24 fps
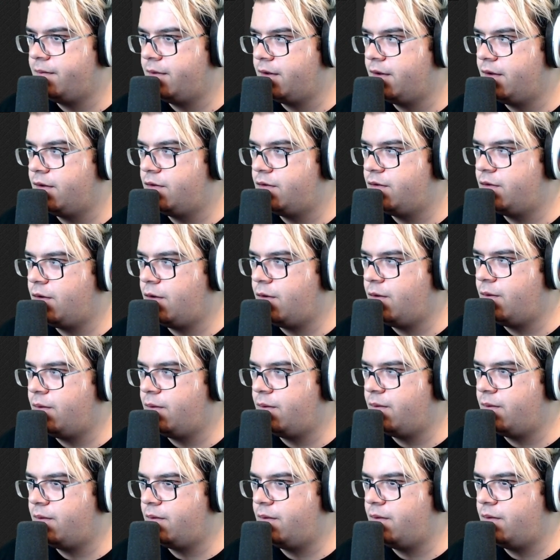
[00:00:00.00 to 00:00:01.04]

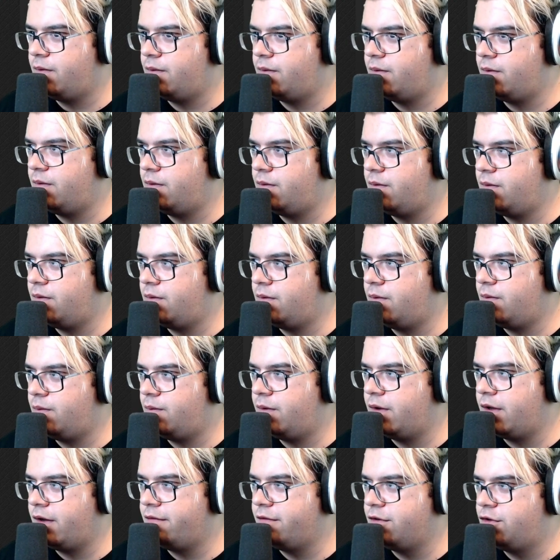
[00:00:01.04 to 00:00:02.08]
So
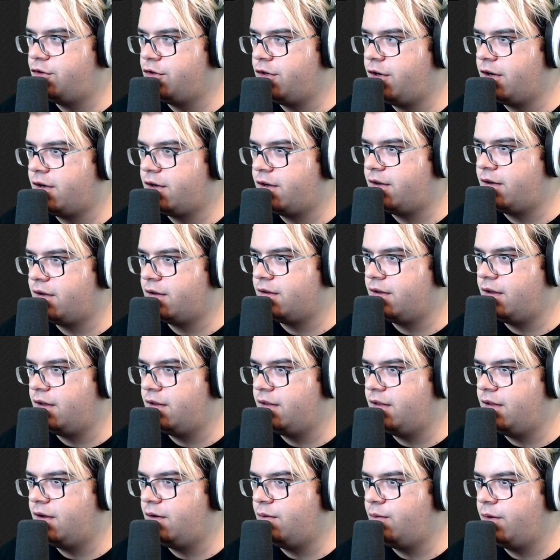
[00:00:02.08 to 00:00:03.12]
we have a check,
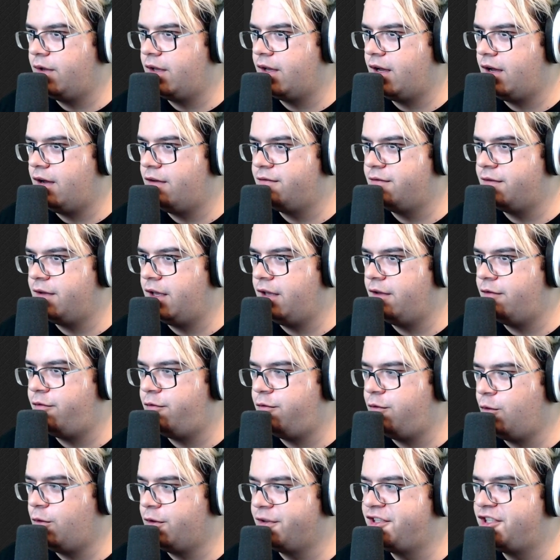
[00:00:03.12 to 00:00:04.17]
and then we have a
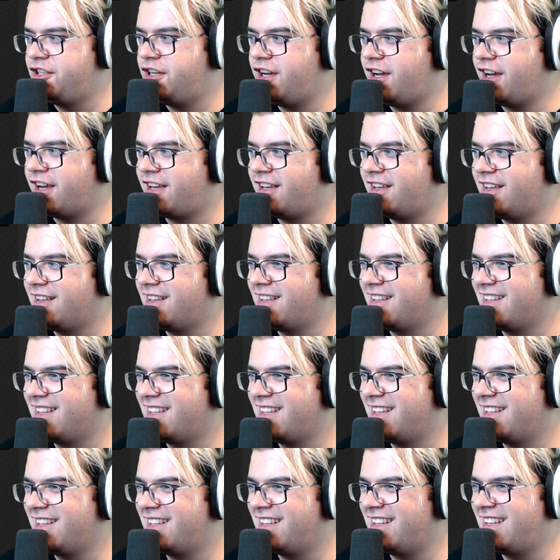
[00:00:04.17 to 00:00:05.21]
full check,
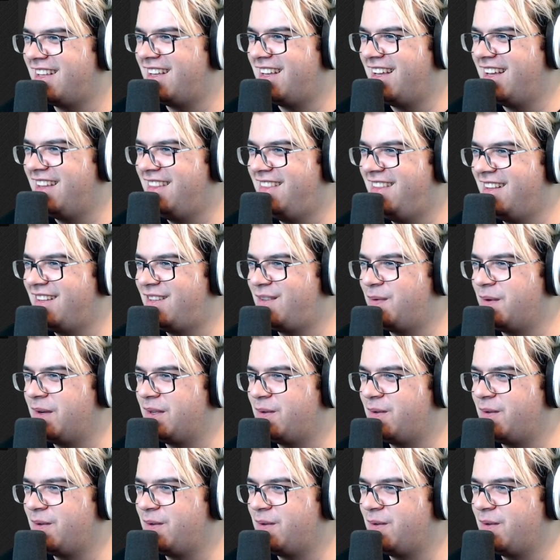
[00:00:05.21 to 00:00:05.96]
and this was